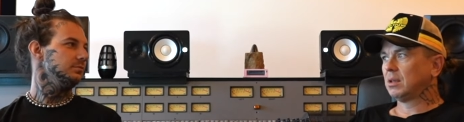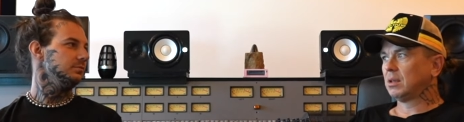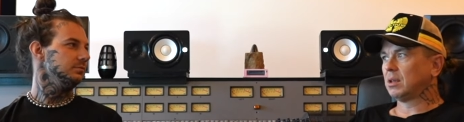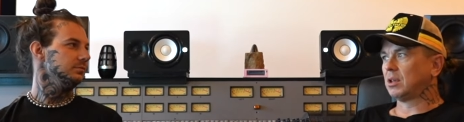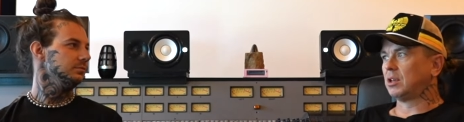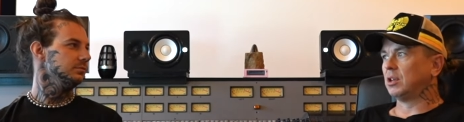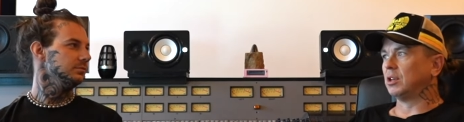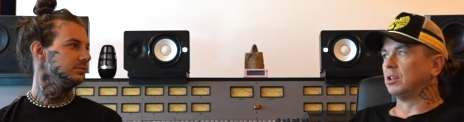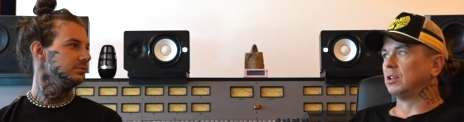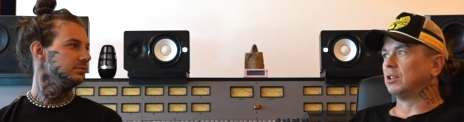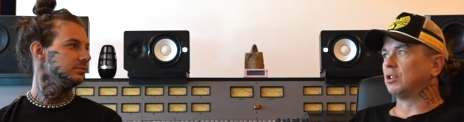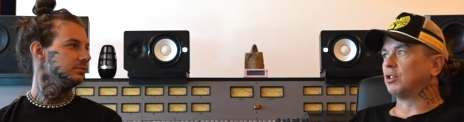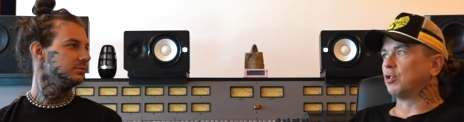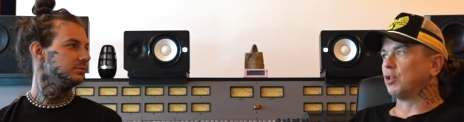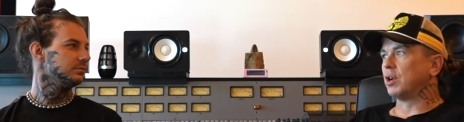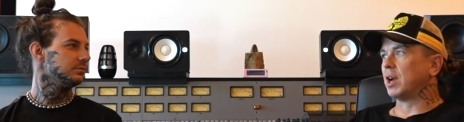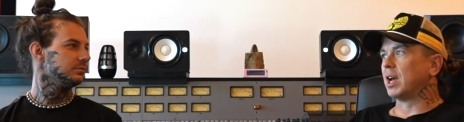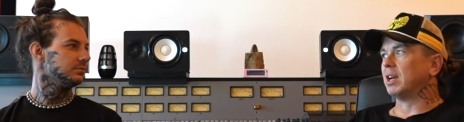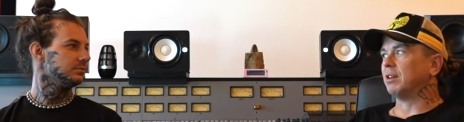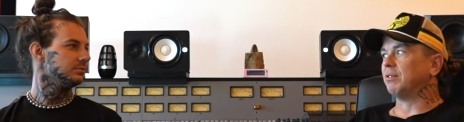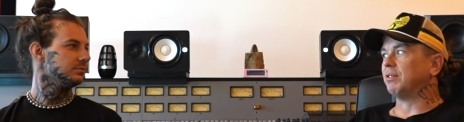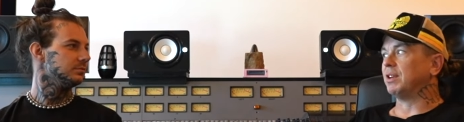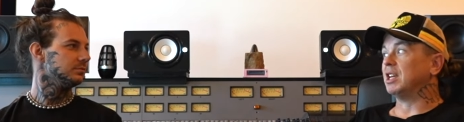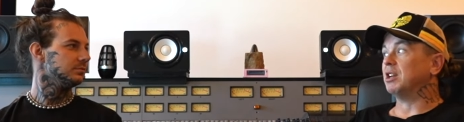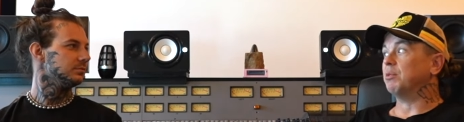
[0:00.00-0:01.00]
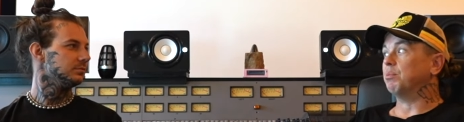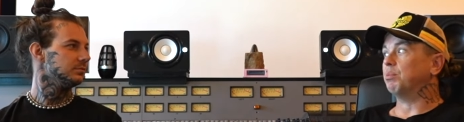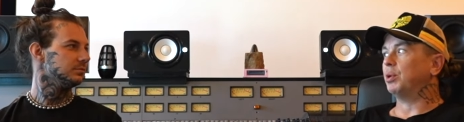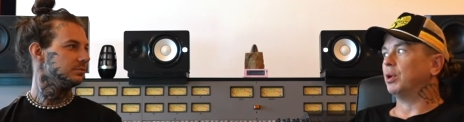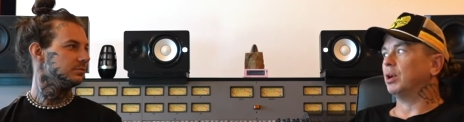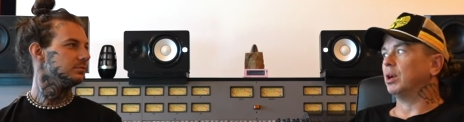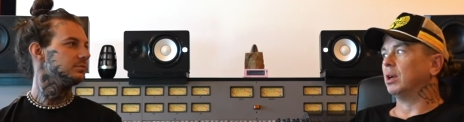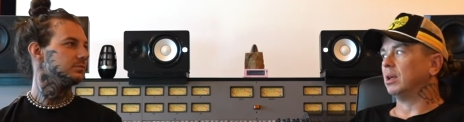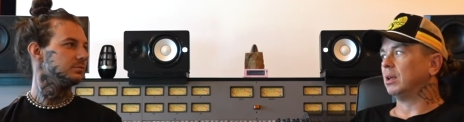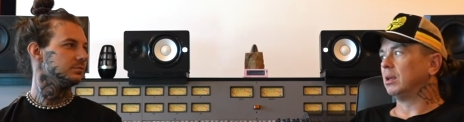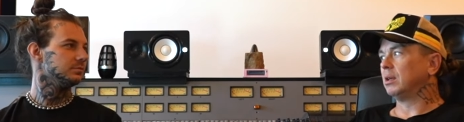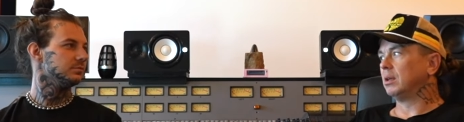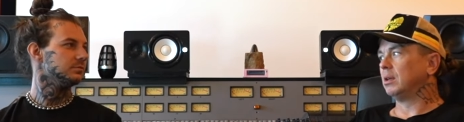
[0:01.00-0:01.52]
Speaker 1: good creative
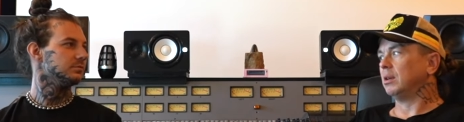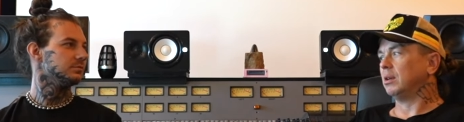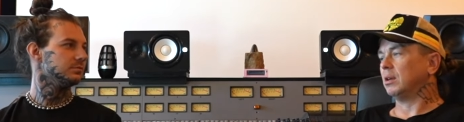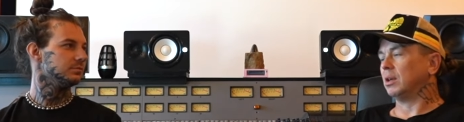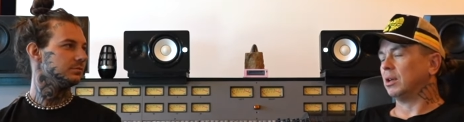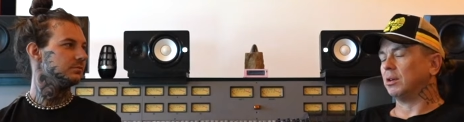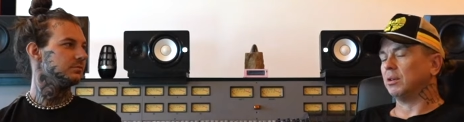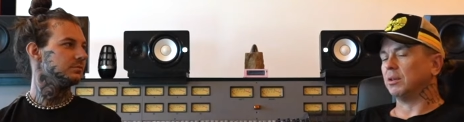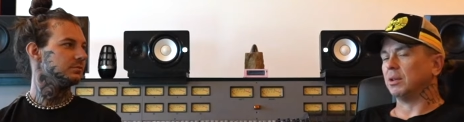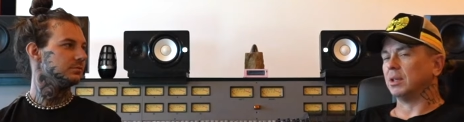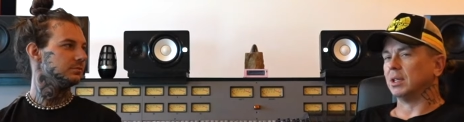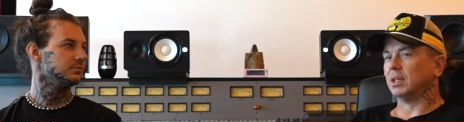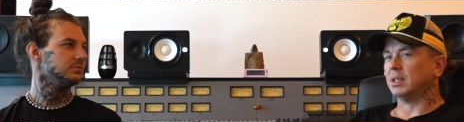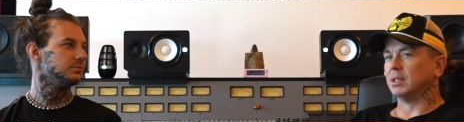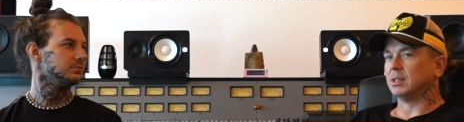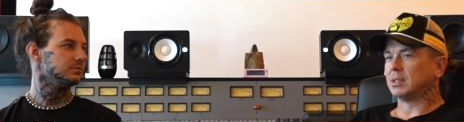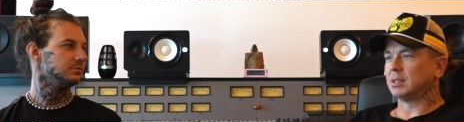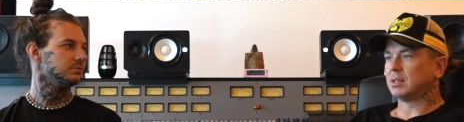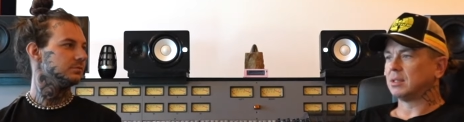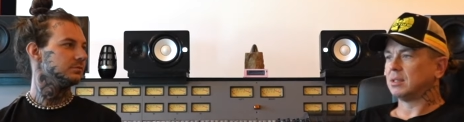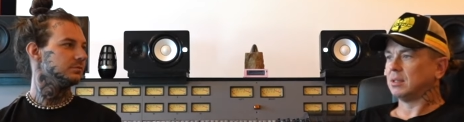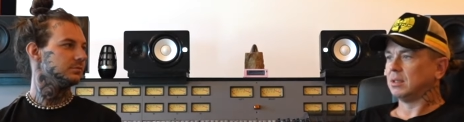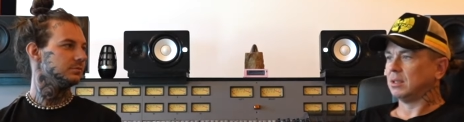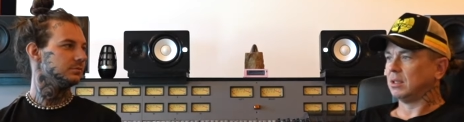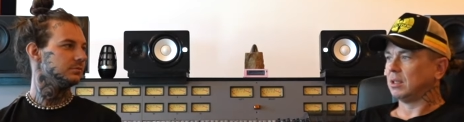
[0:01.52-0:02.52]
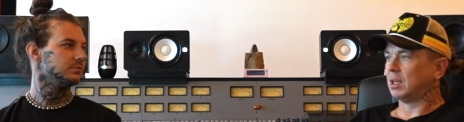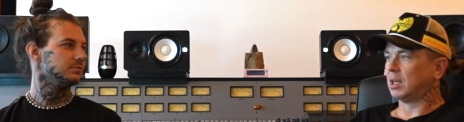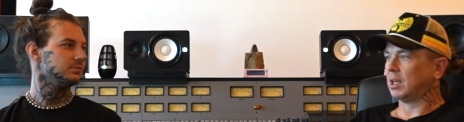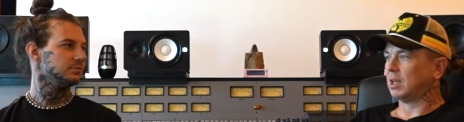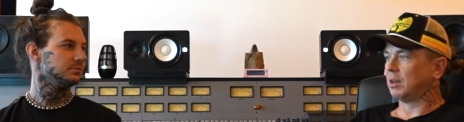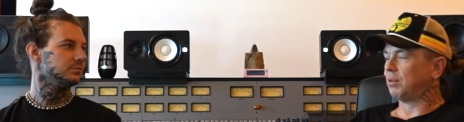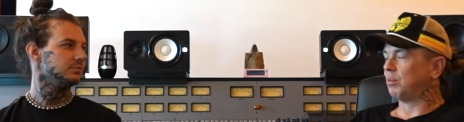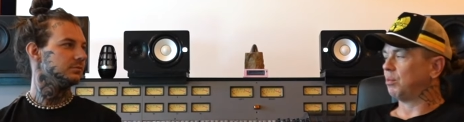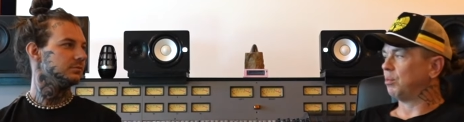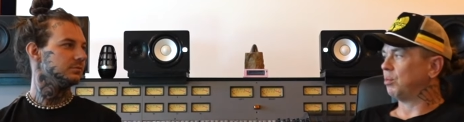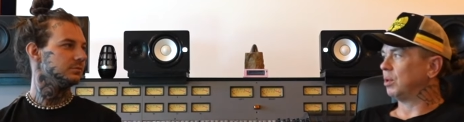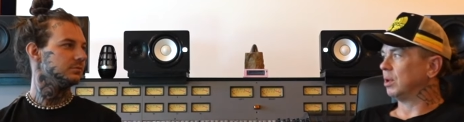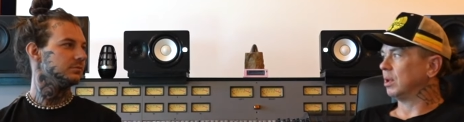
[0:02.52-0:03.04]
input. You know, that's you
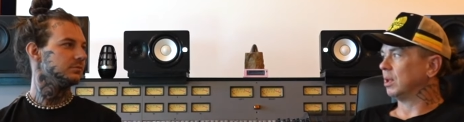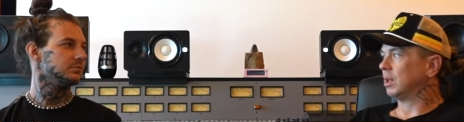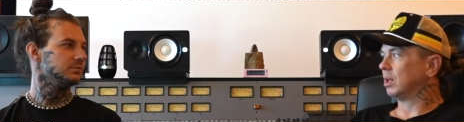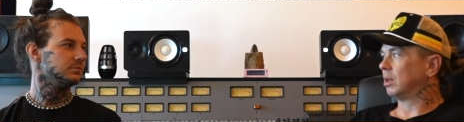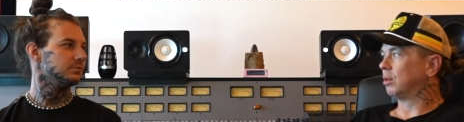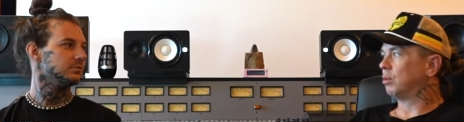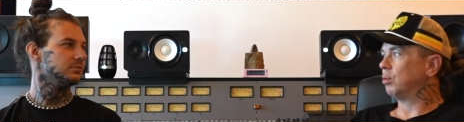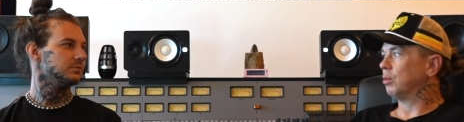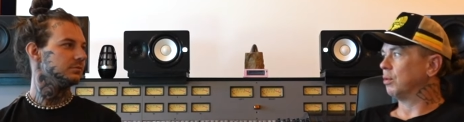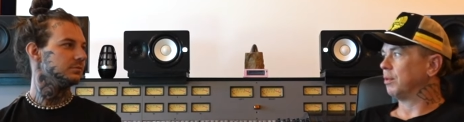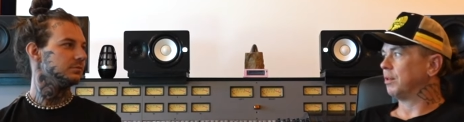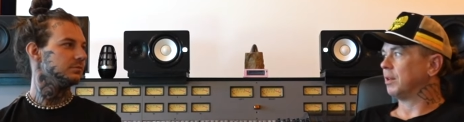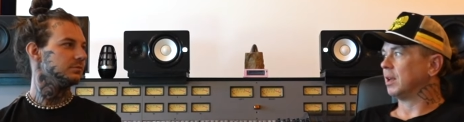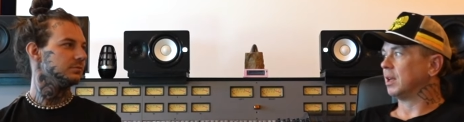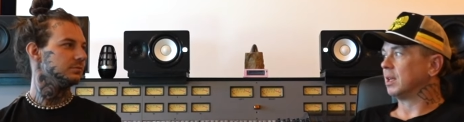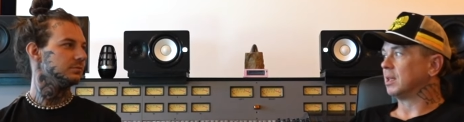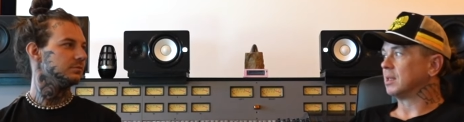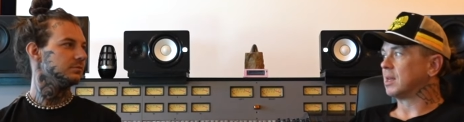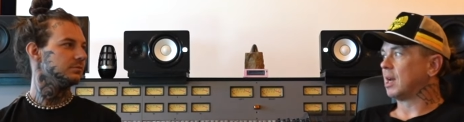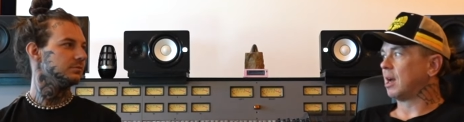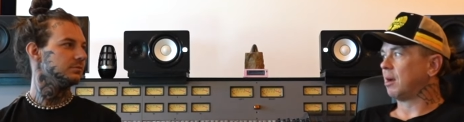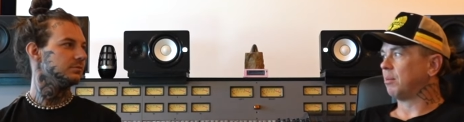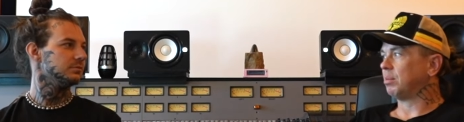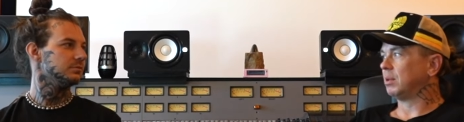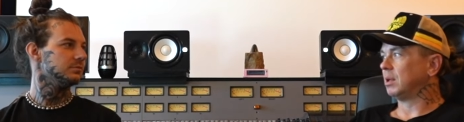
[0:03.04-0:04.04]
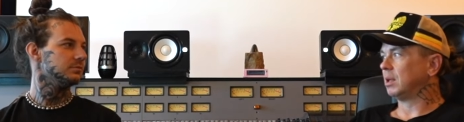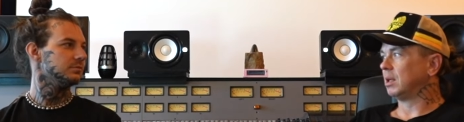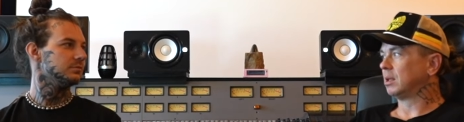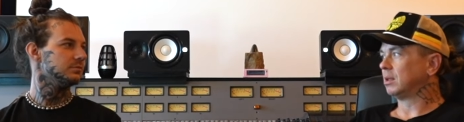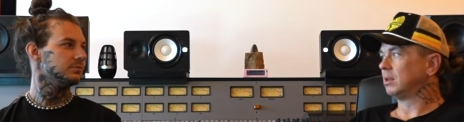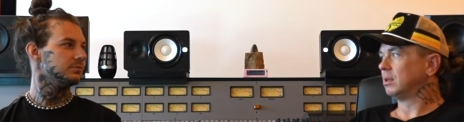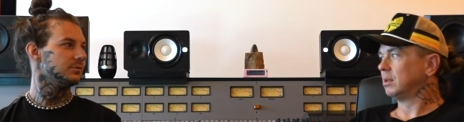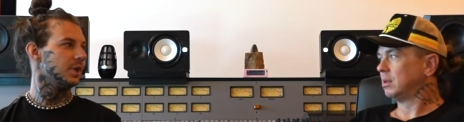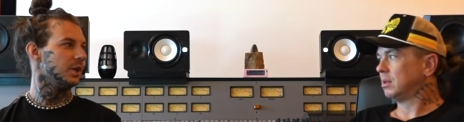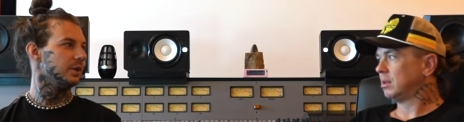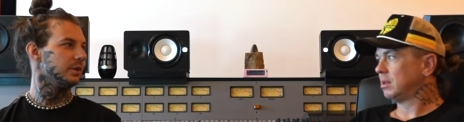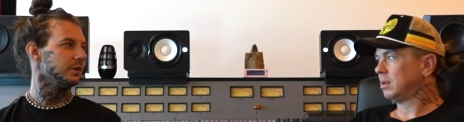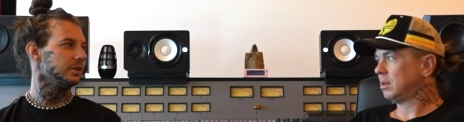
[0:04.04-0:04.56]
get really cool things happening.
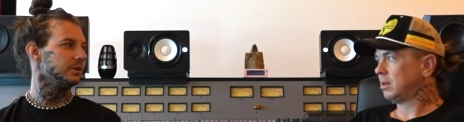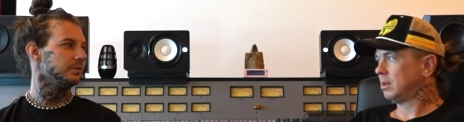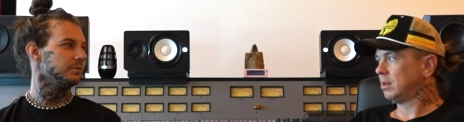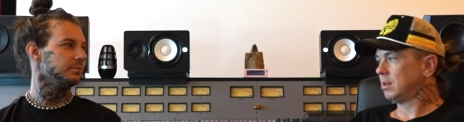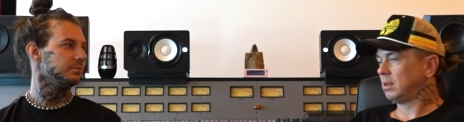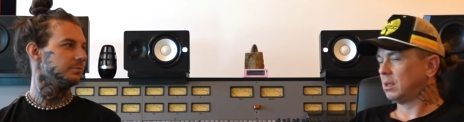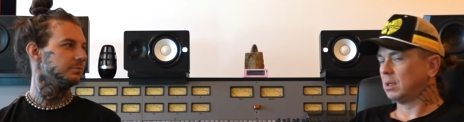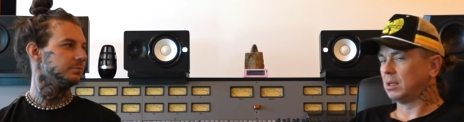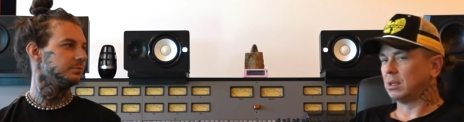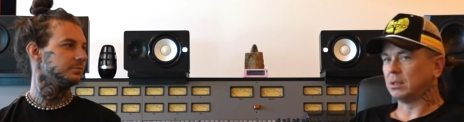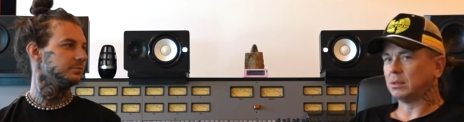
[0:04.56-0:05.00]
Oh yeah.